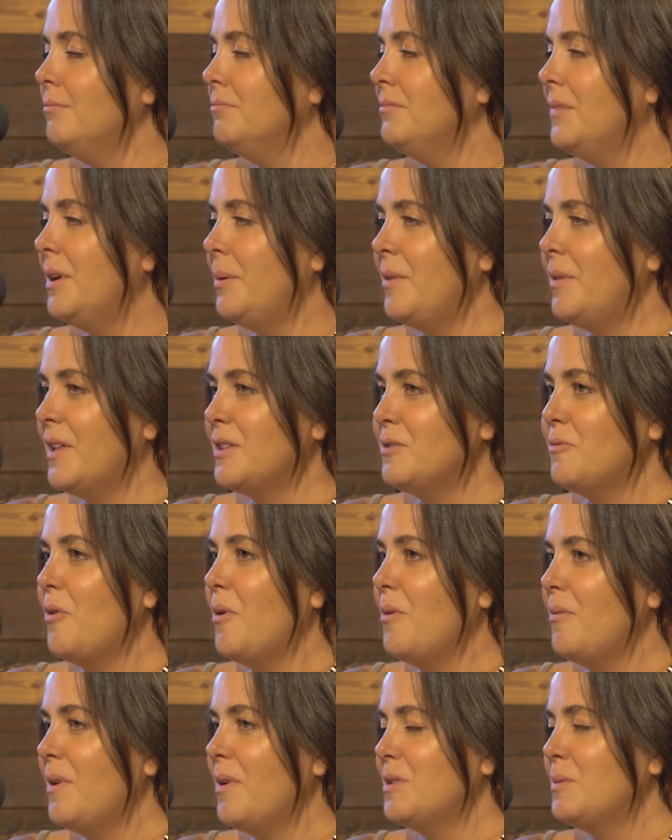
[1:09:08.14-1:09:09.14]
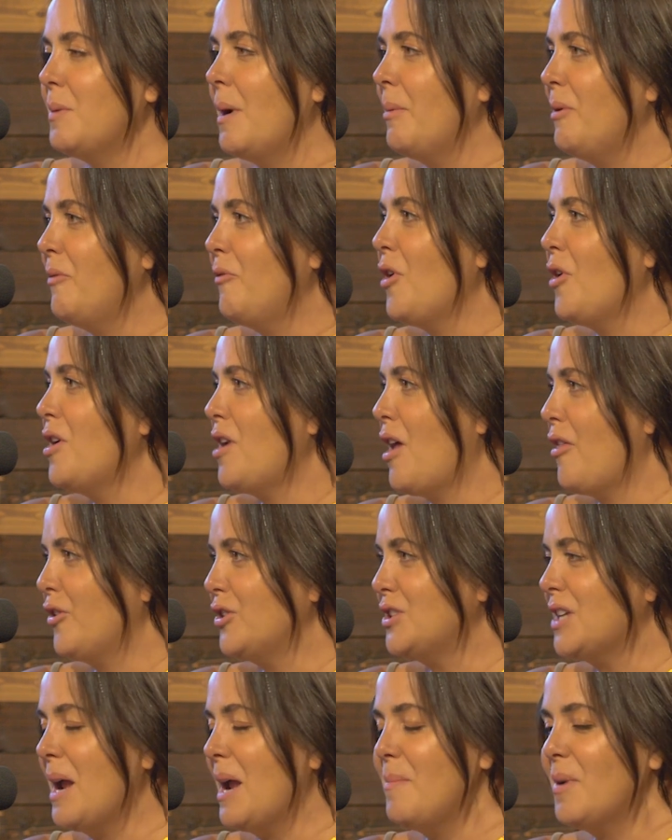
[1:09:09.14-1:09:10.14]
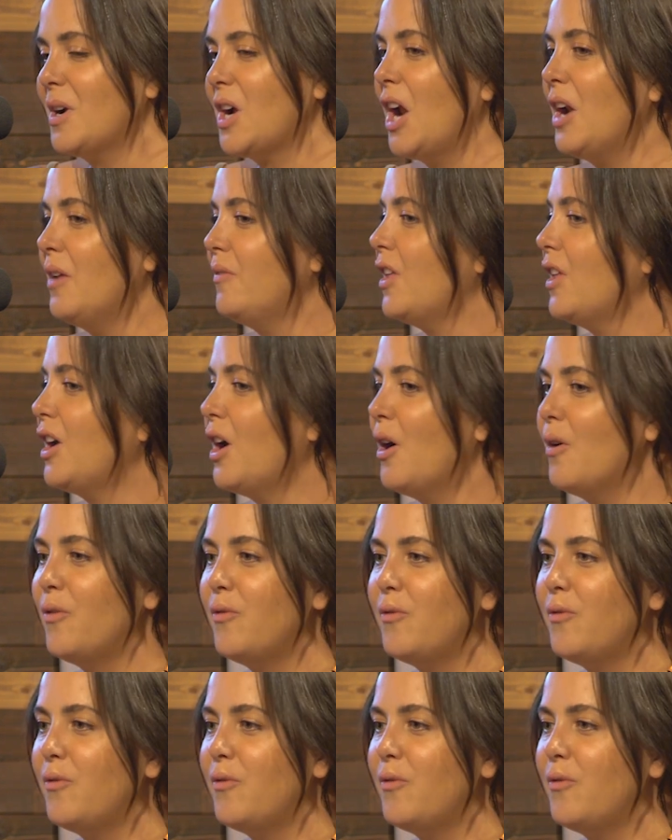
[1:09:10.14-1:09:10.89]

maybe that's probably for another time, but kind of like a